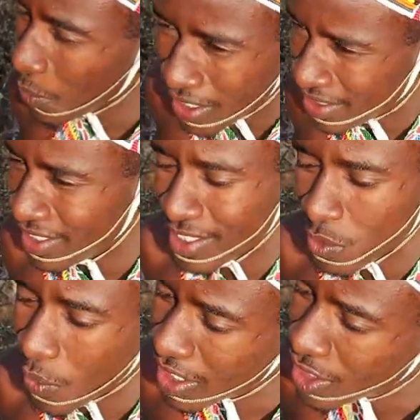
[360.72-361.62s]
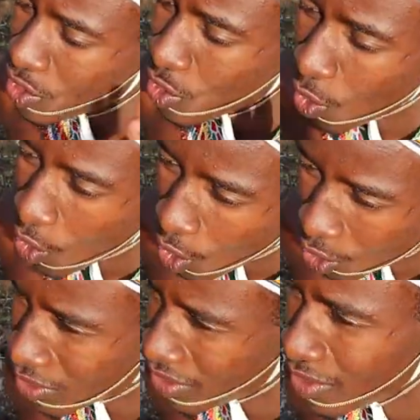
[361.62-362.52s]
the way it is. When it's
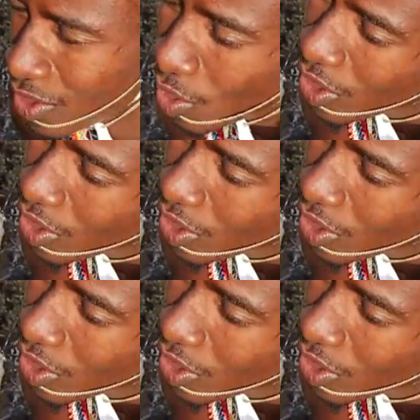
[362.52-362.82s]
hot, you